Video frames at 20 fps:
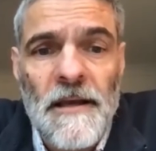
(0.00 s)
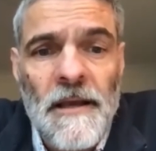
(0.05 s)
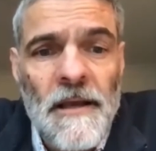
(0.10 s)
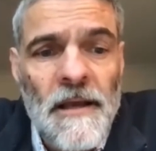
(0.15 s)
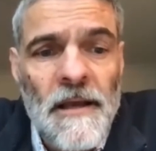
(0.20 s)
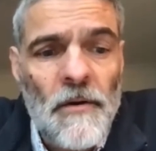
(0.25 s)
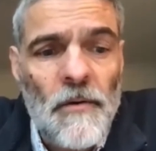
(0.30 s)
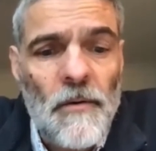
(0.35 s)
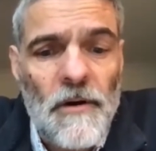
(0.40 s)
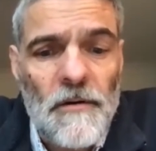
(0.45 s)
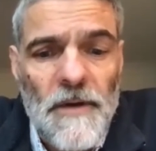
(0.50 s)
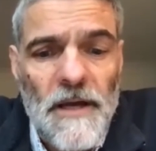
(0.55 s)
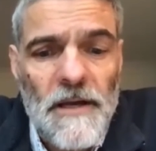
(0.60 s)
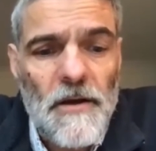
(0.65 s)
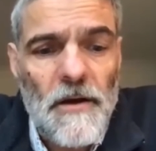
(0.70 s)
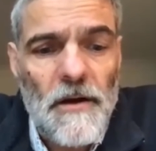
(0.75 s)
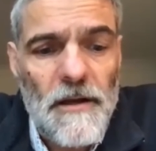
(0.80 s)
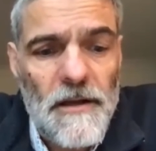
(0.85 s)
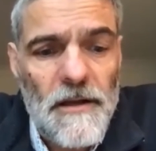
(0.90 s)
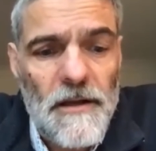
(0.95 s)
one of my
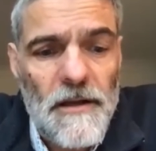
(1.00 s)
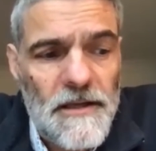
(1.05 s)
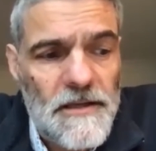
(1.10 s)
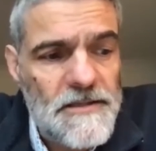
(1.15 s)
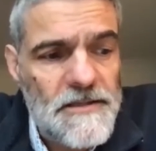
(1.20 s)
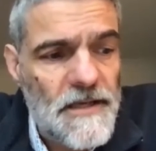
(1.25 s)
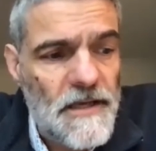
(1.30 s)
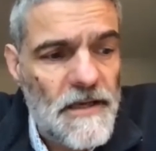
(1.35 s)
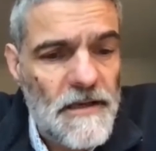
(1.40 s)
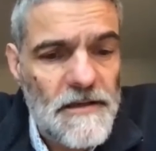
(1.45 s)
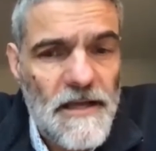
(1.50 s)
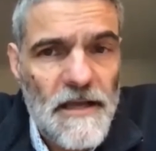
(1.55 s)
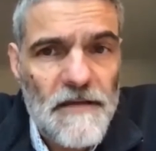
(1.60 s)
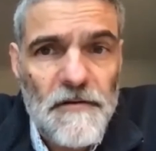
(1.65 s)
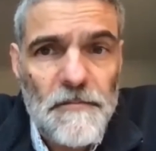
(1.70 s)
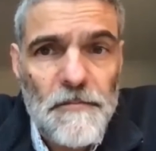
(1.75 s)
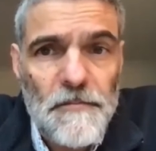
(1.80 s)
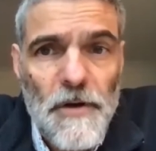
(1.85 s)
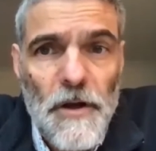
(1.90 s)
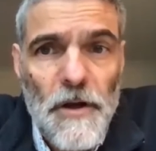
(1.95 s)
colleagues, David
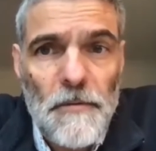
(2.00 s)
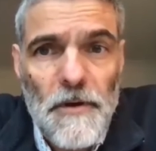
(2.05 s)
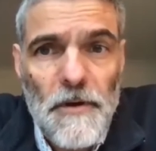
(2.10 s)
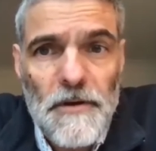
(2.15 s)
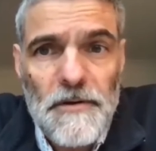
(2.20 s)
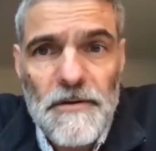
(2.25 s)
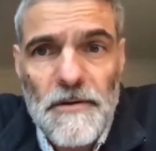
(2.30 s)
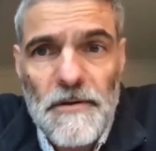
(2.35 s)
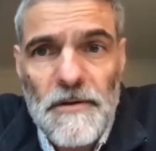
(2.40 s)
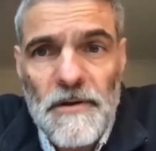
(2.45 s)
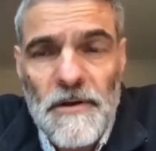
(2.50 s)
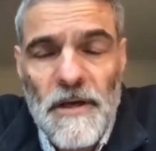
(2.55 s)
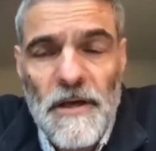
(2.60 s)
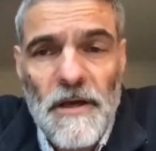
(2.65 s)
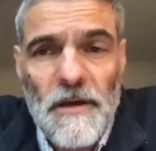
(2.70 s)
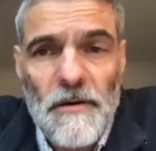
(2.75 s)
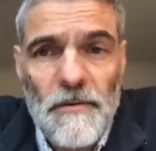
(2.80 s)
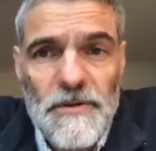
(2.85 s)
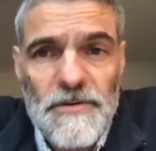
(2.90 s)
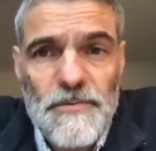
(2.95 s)
Probert, who
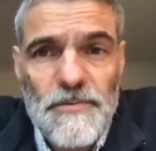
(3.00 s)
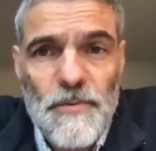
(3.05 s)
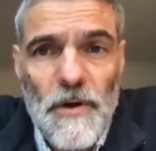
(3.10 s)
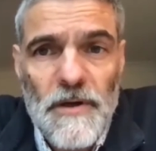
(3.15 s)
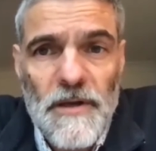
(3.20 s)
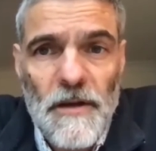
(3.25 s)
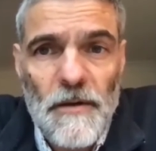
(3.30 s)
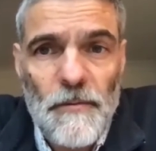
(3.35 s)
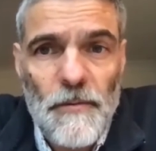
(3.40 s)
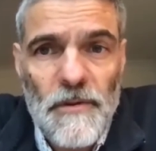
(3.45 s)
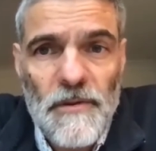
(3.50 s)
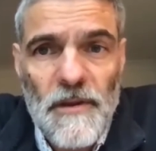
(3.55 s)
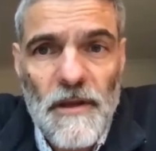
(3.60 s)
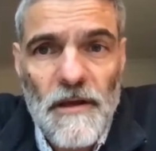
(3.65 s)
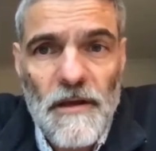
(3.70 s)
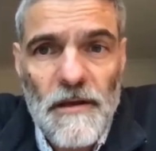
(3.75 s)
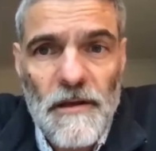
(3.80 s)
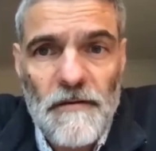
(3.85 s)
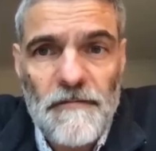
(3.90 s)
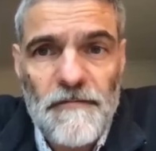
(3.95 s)
was working with
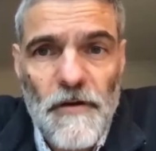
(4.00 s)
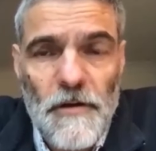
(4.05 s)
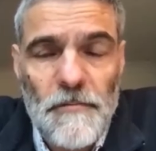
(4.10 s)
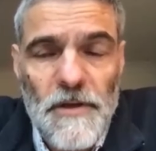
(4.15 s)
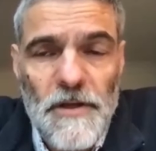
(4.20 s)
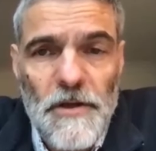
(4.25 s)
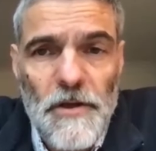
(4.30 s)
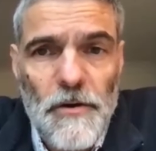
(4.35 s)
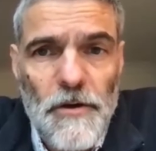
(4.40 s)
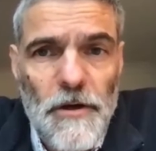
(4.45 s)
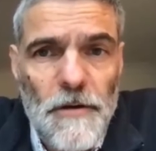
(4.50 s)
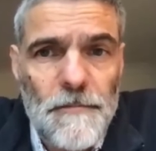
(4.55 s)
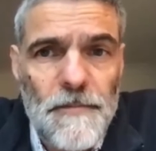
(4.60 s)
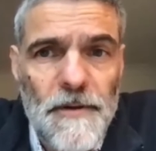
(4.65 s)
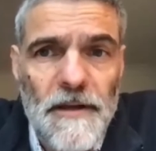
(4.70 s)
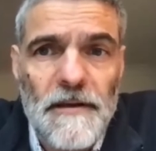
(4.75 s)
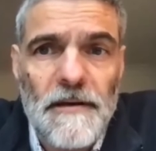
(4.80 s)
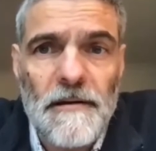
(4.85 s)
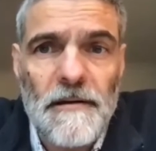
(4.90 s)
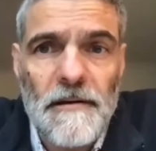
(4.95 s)
a firm in Europe,
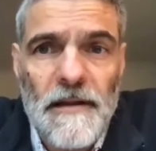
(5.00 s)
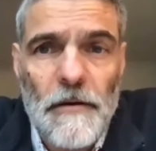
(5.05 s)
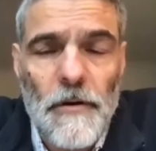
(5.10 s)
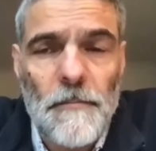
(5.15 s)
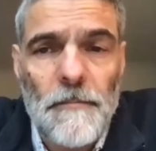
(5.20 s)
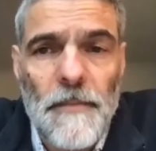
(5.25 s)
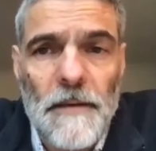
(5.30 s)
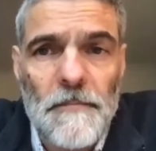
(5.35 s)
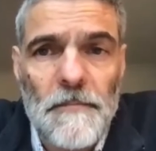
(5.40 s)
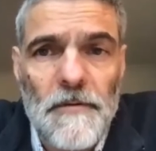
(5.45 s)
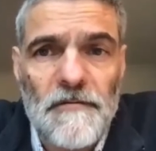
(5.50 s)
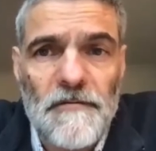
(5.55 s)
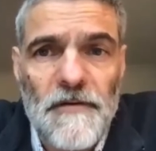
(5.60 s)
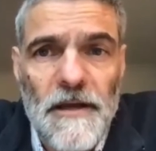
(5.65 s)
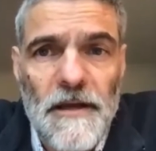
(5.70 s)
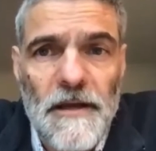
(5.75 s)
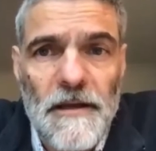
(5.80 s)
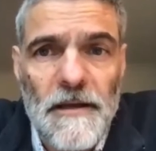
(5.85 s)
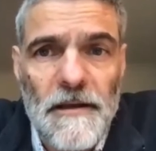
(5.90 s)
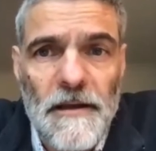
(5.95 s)
and they were a member of
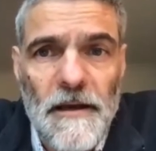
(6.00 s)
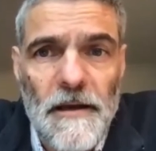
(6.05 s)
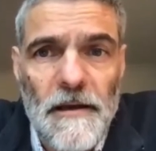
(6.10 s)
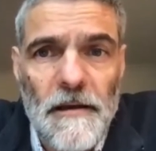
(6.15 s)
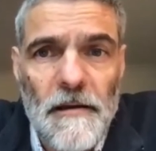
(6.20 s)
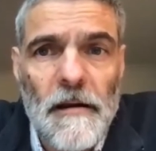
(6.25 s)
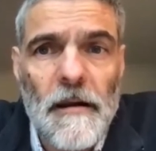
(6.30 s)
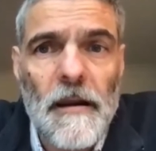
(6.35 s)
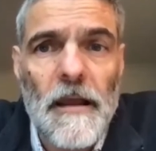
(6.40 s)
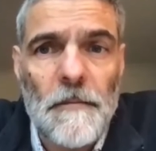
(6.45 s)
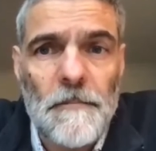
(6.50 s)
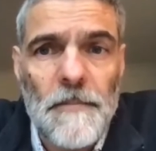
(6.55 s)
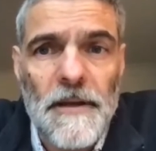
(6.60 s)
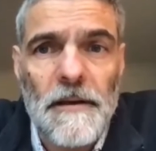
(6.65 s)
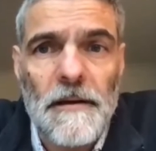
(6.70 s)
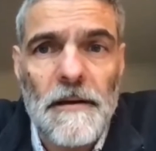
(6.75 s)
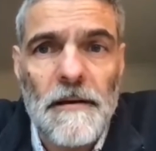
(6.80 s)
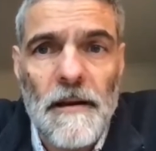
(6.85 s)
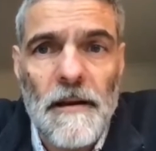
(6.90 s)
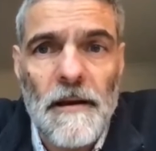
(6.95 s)
a club
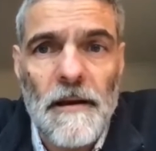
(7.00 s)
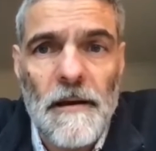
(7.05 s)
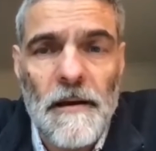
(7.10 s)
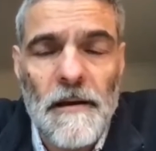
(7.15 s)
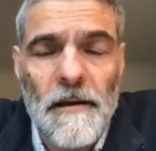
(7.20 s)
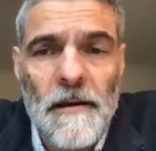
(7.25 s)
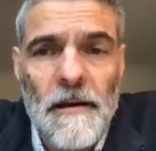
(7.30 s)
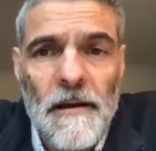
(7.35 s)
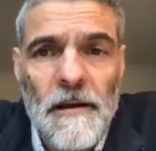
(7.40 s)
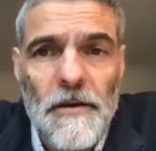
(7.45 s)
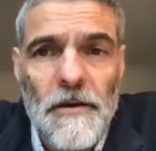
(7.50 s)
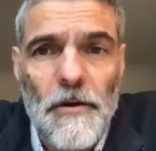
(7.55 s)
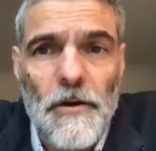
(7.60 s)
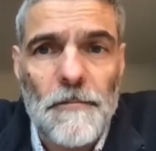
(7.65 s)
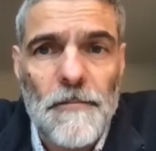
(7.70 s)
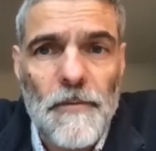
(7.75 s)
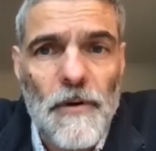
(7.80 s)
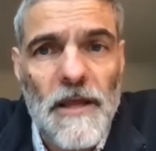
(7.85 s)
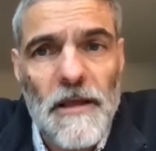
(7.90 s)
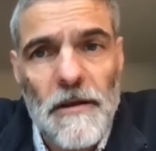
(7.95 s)
in
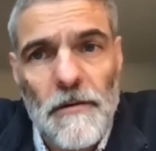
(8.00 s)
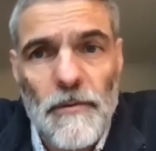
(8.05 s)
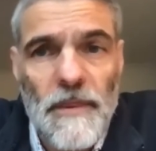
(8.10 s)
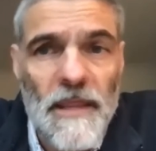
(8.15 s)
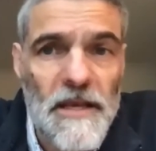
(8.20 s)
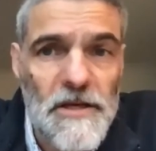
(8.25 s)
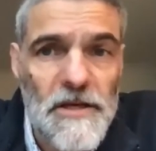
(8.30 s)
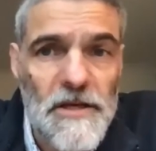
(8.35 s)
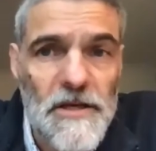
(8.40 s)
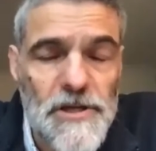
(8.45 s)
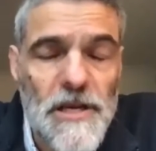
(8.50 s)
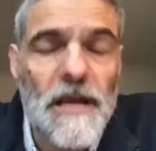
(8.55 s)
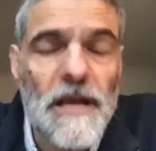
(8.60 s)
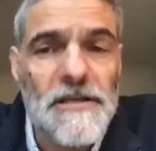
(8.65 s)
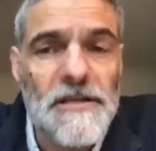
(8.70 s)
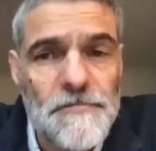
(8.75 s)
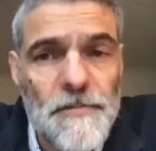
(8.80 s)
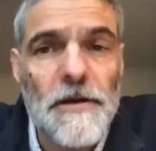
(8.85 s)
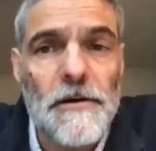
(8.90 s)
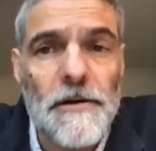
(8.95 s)
Europe where they share
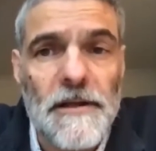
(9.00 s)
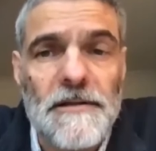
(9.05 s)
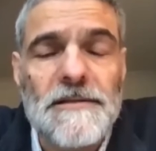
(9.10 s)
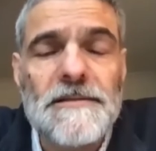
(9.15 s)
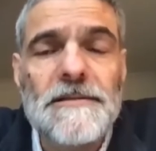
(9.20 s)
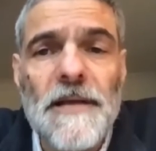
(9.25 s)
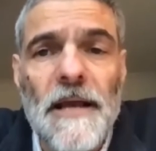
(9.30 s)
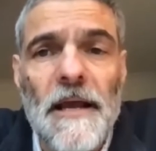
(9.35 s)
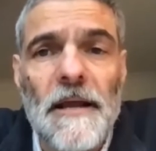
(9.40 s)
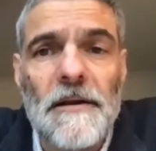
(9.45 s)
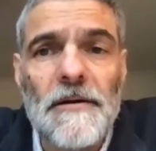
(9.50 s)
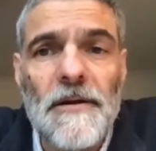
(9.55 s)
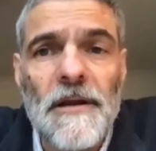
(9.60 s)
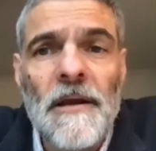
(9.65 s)
experience, and